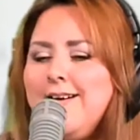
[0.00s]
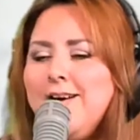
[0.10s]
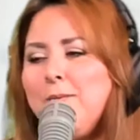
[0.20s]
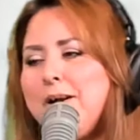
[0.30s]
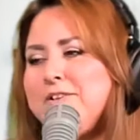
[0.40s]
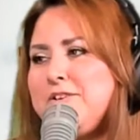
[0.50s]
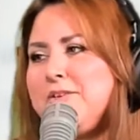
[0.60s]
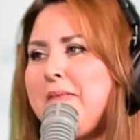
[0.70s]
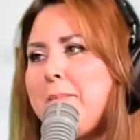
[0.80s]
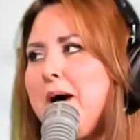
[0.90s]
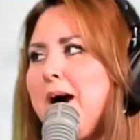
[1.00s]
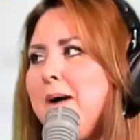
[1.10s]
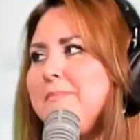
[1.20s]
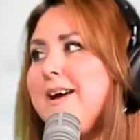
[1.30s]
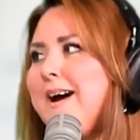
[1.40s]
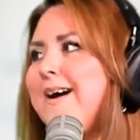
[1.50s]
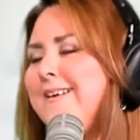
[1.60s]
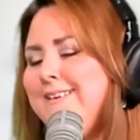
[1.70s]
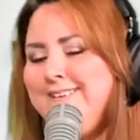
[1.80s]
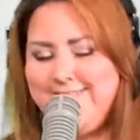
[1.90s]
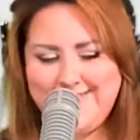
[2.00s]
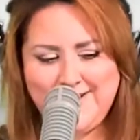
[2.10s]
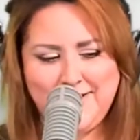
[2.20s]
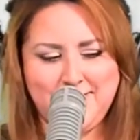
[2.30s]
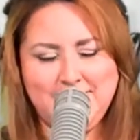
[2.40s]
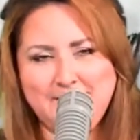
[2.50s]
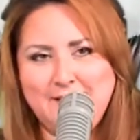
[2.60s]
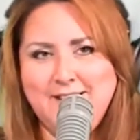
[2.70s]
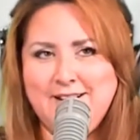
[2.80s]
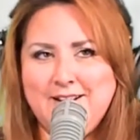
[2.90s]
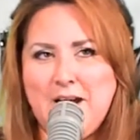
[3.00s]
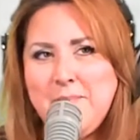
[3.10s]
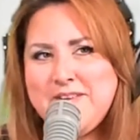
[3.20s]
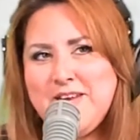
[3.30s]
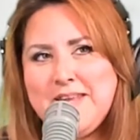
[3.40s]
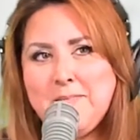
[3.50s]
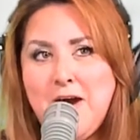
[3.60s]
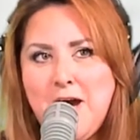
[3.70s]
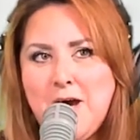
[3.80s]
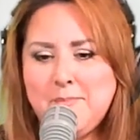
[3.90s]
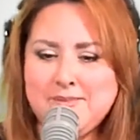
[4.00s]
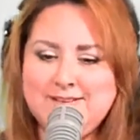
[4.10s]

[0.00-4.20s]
what did you do that, Mom? Yeah. Right. Oh, I'm telling mom.